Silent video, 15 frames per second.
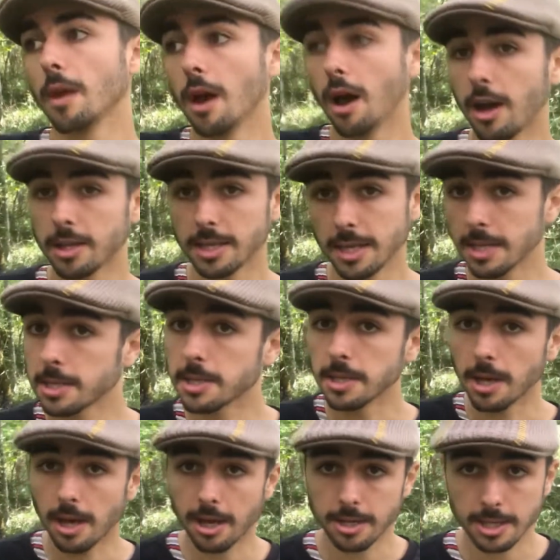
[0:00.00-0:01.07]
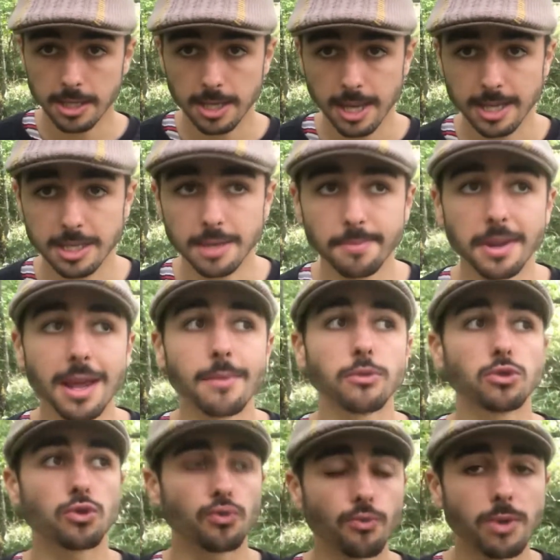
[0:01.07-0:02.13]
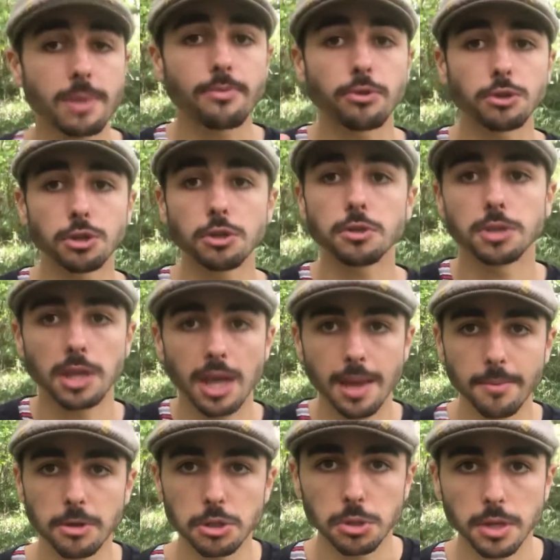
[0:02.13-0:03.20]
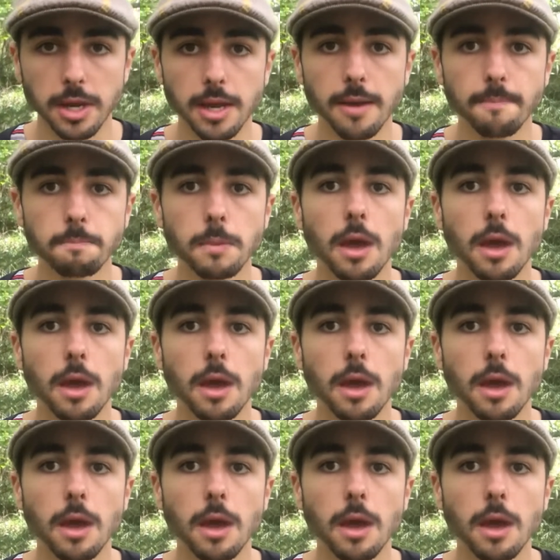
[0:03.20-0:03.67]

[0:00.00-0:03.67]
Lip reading: artists and artisans have been able to reproduce imagery.